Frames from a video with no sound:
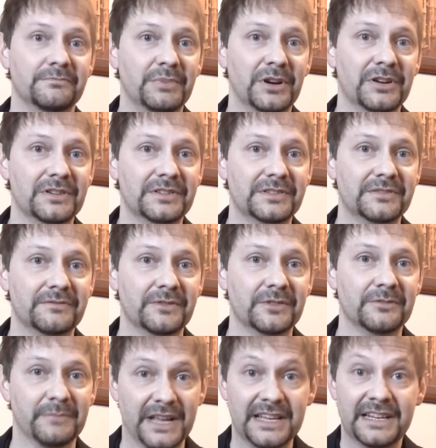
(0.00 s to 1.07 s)
parts
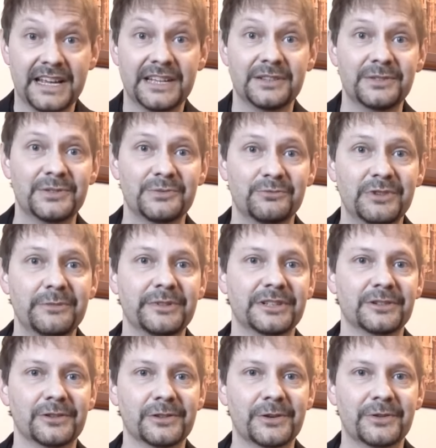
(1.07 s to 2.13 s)
for men and women
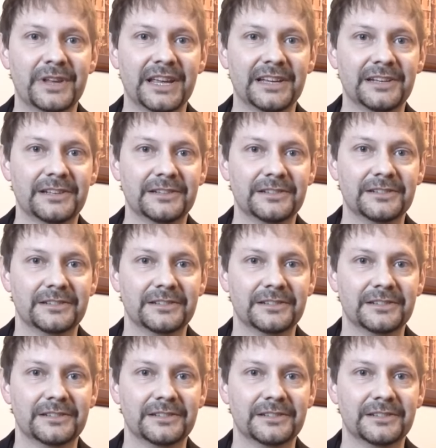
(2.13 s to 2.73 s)
are located,